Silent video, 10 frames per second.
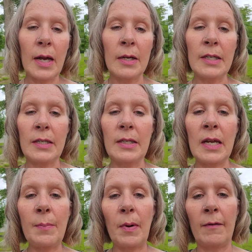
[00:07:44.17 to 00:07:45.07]
as
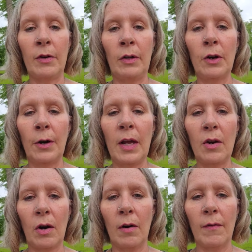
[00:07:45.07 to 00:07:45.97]
steep of a learning
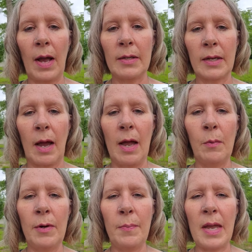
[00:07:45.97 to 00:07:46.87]
curve as I
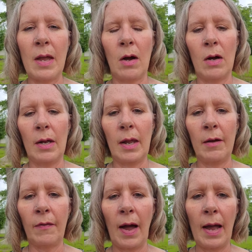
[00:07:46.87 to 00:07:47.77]
would be on
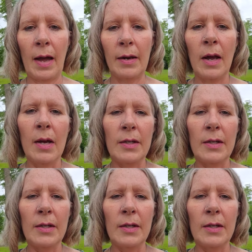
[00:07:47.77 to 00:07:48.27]
if I had